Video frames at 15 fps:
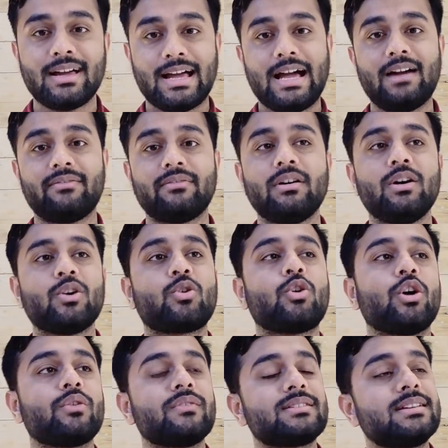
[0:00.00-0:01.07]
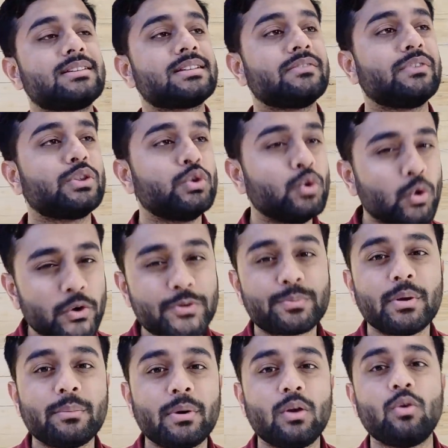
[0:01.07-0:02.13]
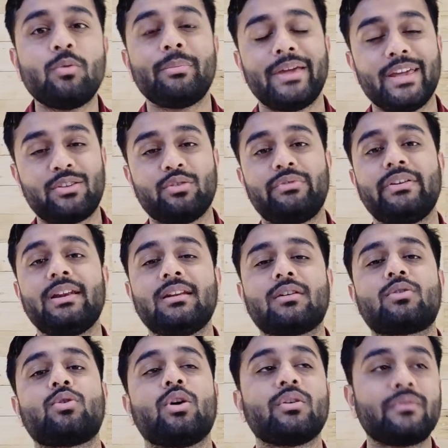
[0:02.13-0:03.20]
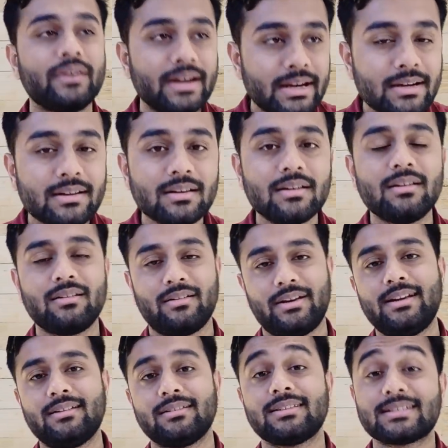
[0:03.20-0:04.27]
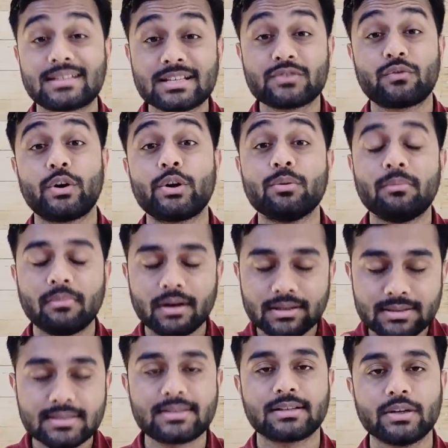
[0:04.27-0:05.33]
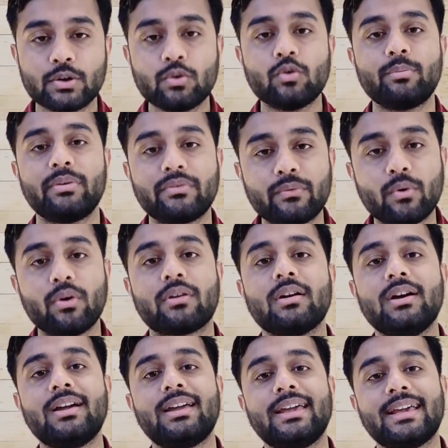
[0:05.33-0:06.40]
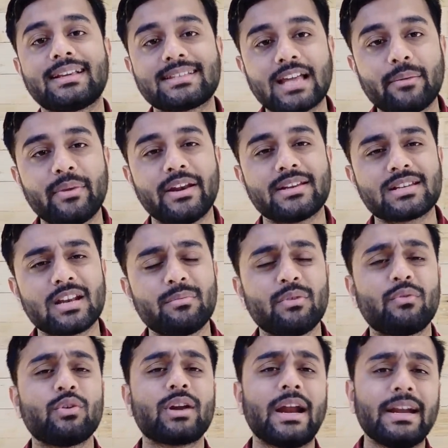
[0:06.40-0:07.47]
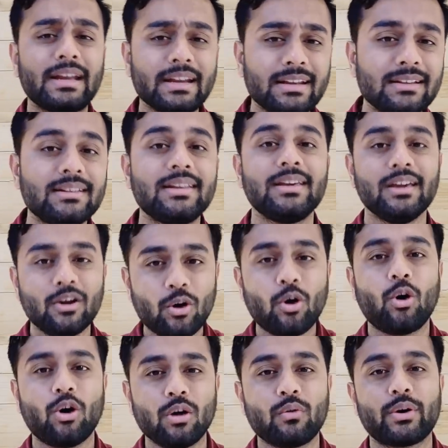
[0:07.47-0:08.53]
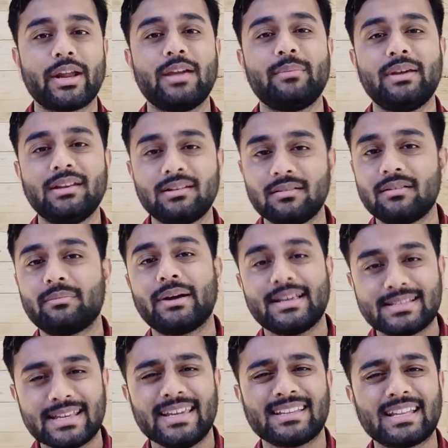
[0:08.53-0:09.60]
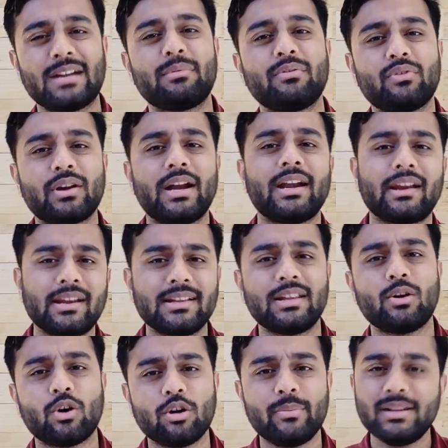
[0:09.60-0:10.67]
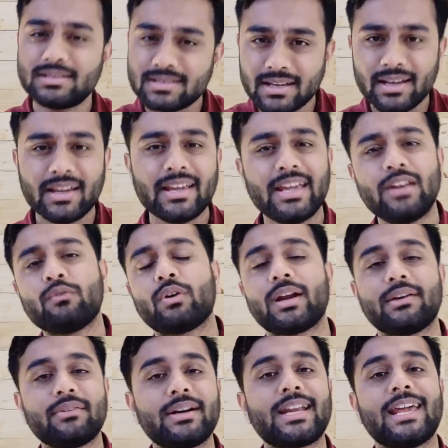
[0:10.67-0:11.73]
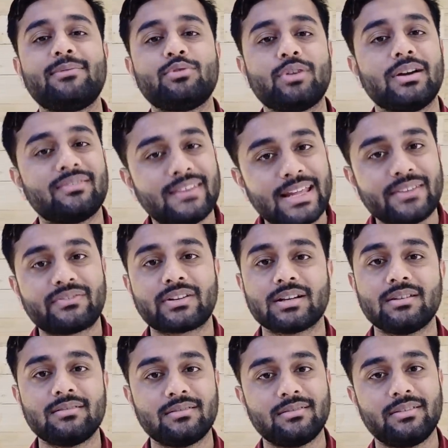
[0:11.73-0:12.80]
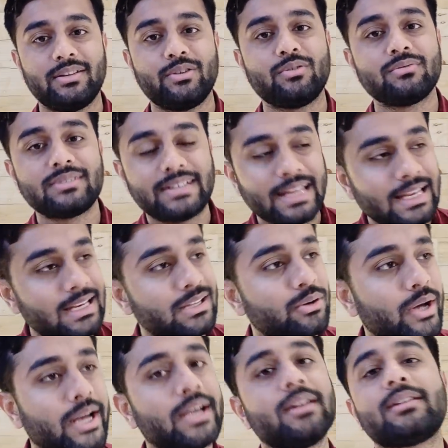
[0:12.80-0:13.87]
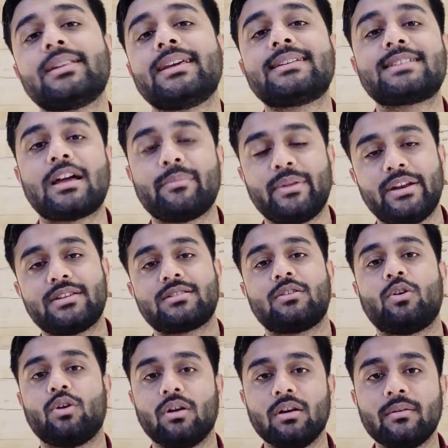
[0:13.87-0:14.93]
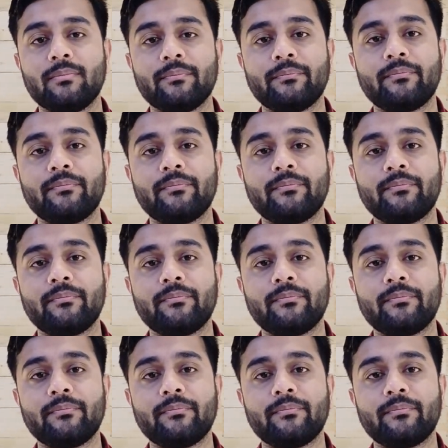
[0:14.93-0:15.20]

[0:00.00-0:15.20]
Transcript: Have conversation with those people who make you feel confident, right? This is what you must do before examination, before entering the hall. What I mean by saying that before entering the hall means in whatever time you have left, till you enter the examination hall.